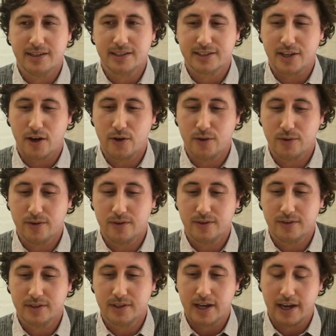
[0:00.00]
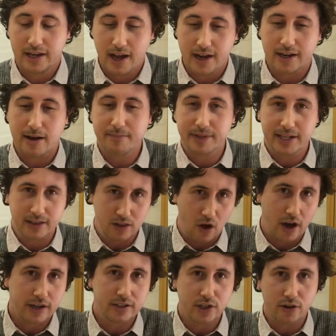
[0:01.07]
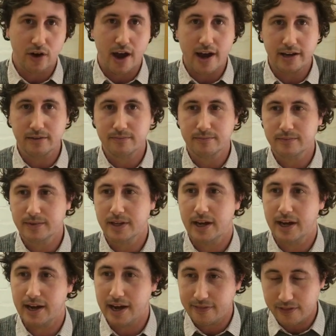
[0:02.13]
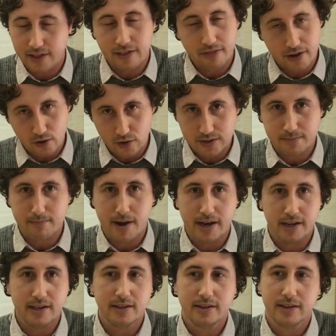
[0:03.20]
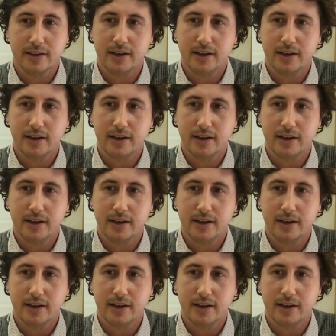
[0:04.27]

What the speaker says: So a company like Terrain, and there is many,